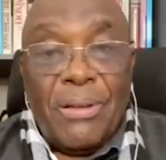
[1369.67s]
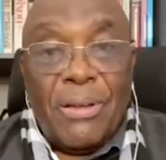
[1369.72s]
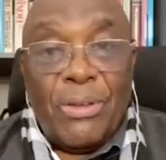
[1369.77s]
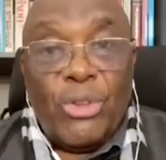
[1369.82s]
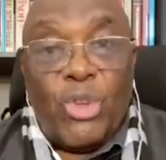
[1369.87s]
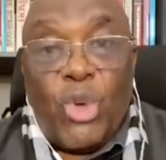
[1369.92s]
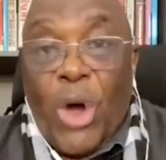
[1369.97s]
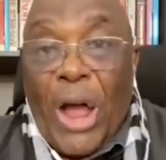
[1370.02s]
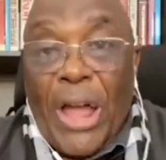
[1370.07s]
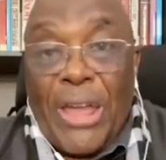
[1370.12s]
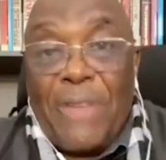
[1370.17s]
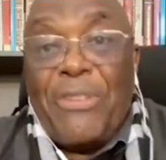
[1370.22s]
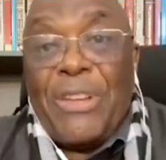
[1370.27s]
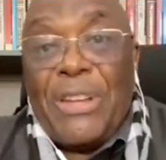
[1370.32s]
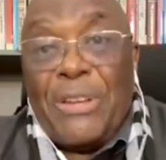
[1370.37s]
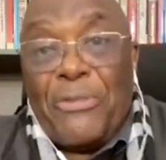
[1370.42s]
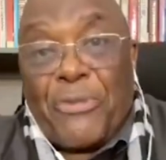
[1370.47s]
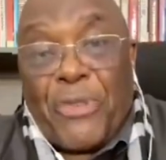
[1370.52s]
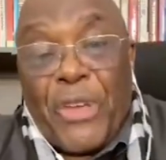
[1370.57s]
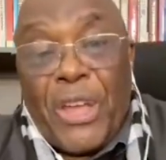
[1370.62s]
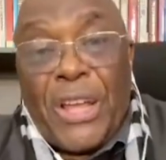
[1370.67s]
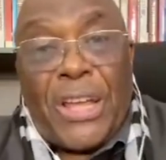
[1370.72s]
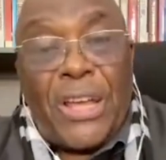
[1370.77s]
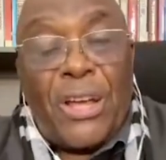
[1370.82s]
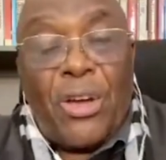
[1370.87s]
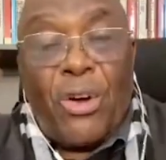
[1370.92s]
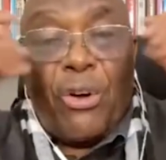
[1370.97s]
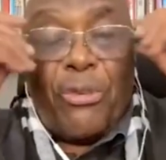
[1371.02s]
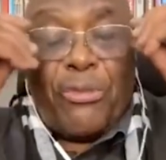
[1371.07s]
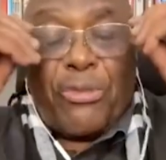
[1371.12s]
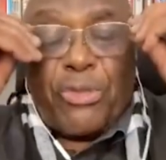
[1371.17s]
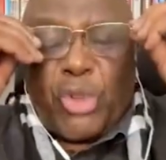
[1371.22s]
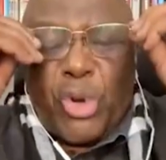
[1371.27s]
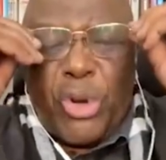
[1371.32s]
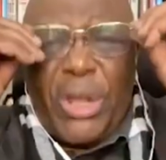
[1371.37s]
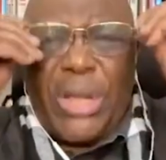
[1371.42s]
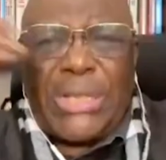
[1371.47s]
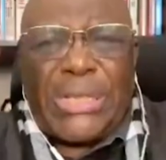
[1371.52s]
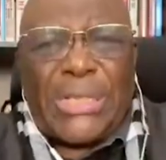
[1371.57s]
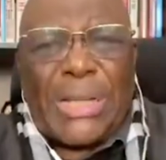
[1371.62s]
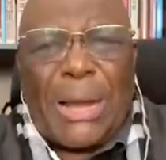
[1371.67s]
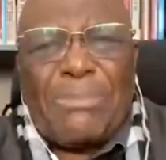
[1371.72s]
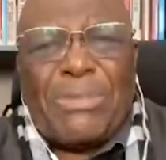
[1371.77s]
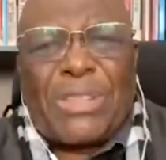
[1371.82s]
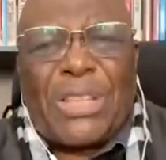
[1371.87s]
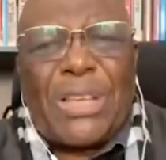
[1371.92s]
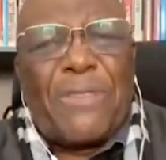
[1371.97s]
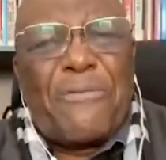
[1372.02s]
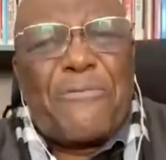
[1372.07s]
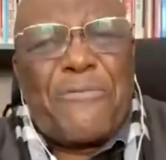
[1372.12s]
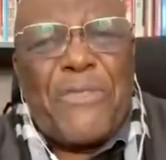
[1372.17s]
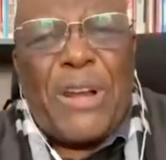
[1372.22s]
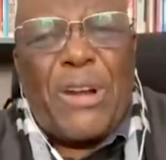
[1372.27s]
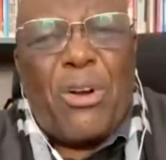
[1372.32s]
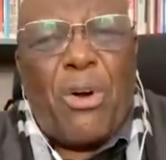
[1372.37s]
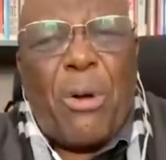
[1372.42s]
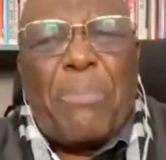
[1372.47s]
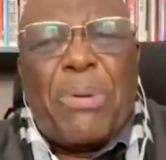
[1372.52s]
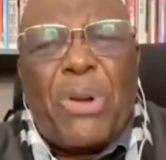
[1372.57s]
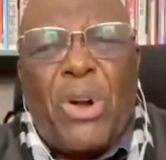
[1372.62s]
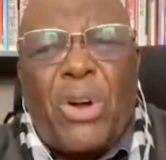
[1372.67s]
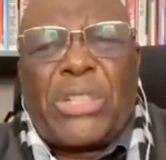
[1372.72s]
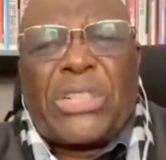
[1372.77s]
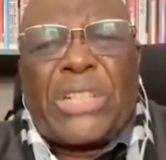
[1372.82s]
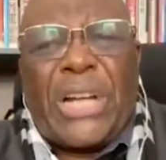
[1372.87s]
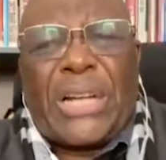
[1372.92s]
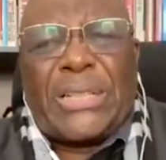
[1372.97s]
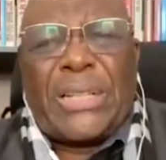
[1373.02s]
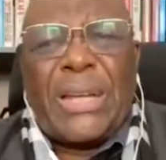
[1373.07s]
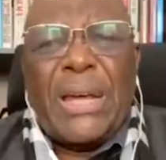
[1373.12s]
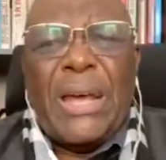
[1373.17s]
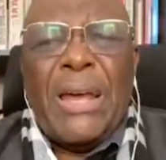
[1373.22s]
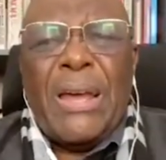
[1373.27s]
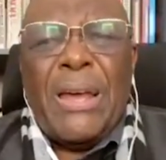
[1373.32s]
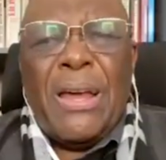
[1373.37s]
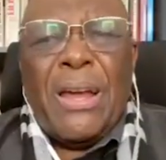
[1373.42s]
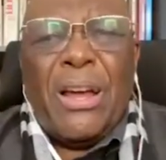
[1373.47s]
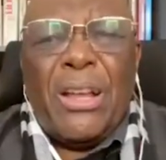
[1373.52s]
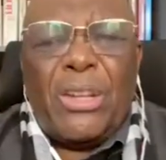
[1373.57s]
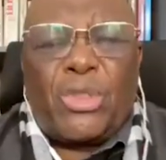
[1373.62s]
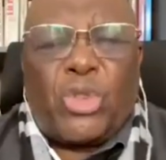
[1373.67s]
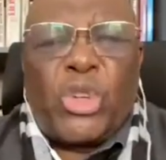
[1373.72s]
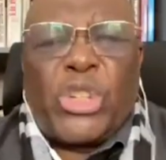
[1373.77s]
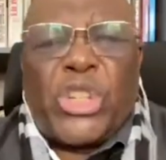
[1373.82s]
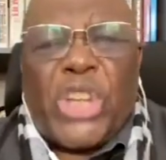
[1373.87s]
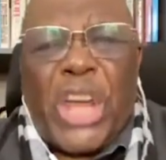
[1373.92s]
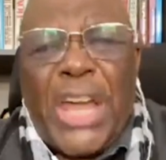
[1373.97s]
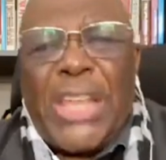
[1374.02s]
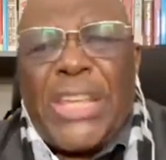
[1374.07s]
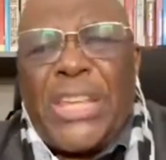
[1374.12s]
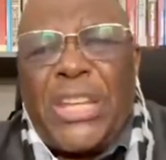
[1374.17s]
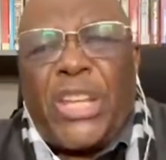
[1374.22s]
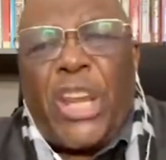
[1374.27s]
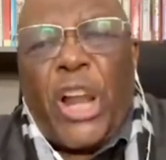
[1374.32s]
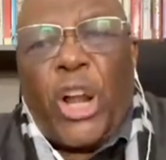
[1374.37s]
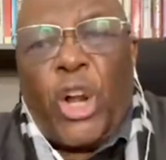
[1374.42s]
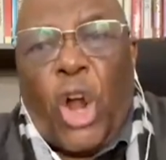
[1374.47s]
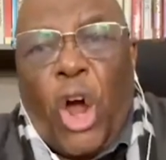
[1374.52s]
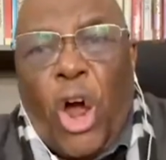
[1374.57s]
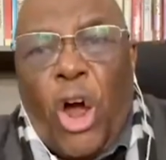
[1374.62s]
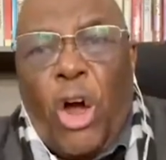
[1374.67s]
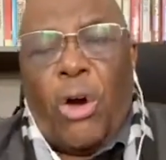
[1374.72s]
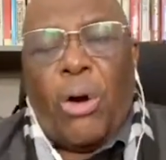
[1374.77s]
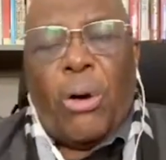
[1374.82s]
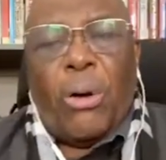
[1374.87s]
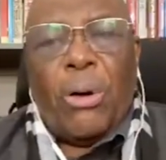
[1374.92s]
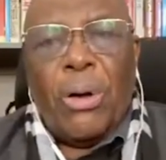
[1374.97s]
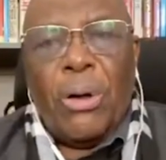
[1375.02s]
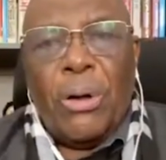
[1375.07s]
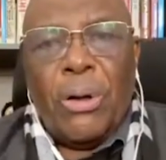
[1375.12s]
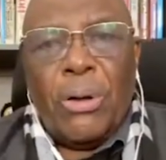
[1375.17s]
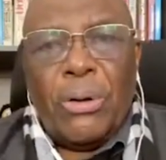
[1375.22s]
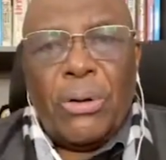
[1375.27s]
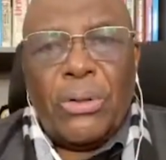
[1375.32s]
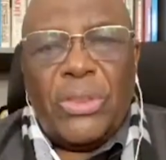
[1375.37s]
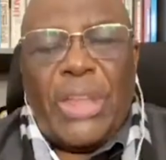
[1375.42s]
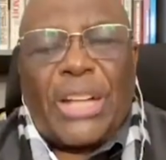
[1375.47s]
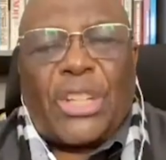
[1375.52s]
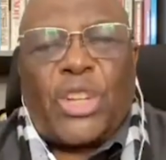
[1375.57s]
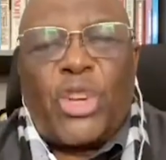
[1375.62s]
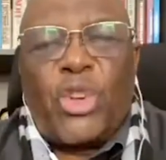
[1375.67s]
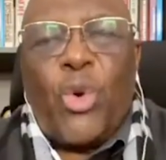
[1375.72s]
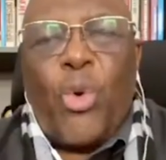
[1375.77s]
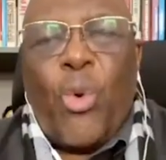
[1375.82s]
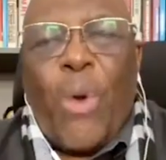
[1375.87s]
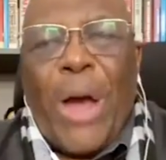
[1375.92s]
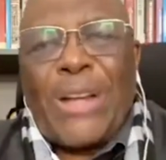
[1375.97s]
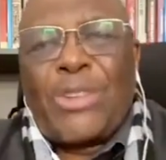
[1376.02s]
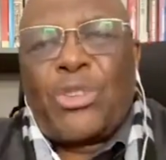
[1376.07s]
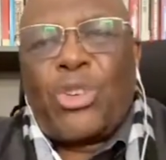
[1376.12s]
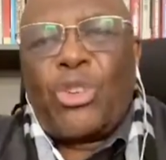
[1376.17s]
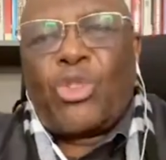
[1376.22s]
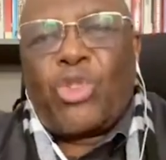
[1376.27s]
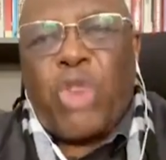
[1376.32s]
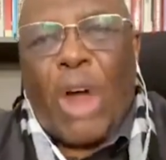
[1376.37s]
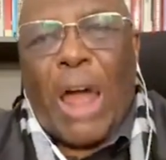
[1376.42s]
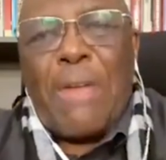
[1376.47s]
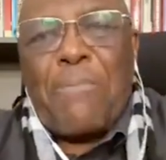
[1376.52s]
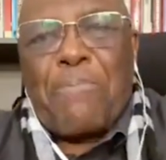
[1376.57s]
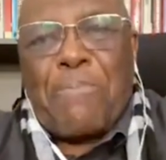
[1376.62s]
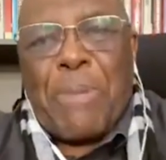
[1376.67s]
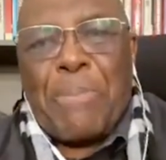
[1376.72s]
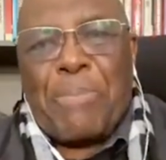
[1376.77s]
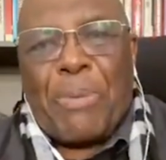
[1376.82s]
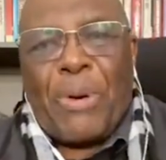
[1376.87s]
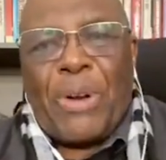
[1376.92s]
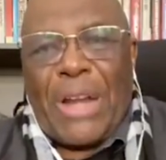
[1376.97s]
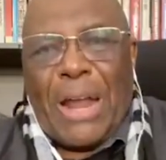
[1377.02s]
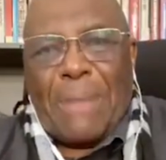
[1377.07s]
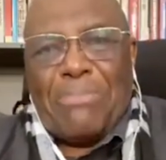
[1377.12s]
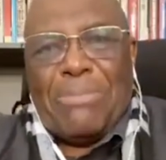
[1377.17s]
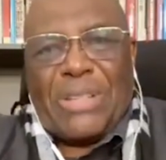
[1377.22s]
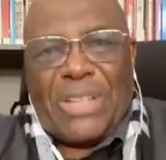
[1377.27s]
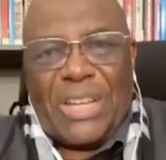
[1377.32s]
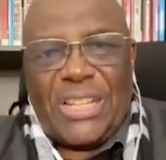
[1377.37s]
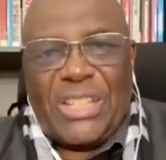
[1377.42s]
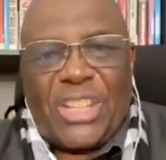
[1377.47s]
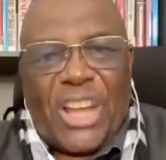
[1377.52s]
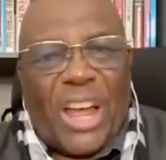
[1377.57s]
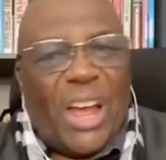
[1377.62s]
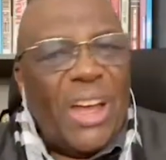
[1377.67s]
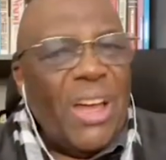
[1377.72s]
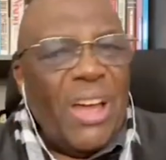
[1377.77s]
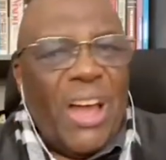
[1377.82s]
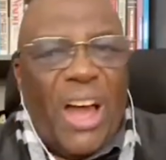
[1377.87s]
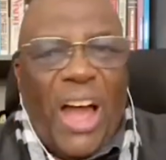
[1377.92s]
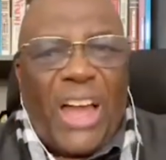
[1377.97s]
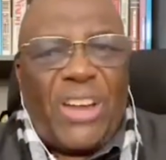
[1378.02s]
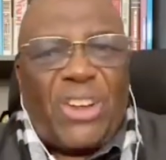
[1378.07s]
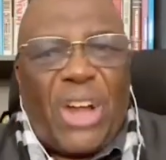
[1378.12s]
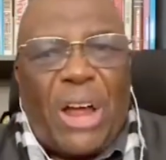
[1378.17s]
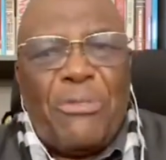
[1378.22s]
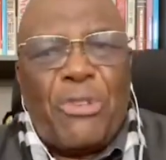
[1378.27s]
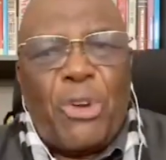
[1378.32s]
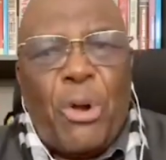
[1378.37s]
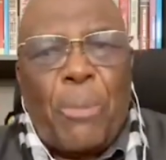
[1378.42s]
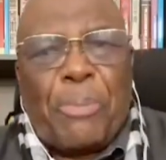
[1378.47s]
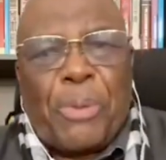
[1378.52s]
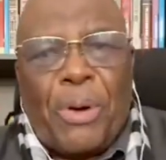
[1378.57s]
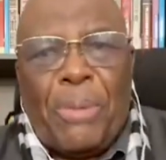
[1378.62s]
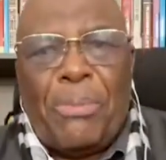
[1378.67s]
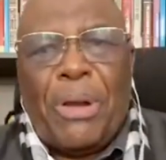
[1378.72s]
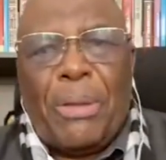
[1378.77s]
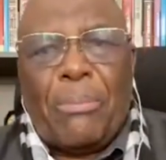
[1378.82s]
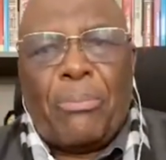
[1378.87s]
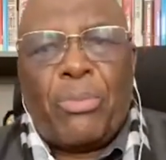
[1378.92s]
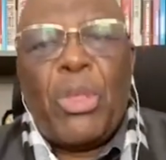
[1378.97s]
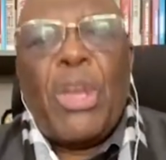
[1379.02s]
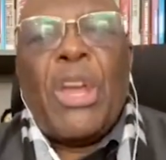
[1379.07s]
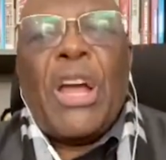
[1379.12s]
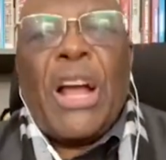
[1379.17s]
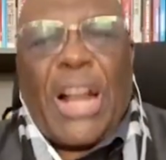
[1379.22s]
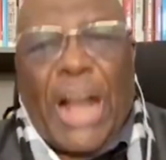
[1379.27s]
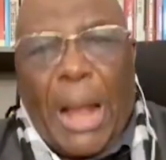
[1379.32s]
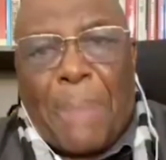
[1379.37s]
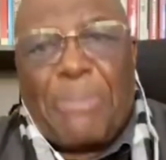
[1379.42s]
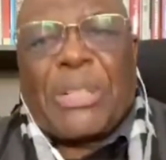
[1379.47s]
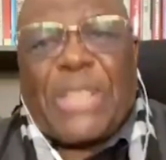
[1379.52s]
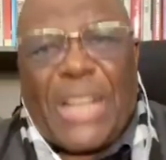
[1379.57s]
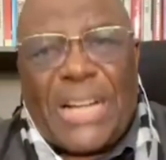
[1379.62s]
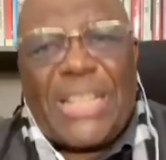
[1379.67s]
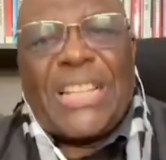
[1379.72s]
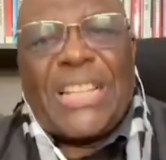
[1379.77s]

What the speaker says: you are even thinking of doing something very obnoxious to change the law that you want to try people in absentia? I'd have no problem. Capture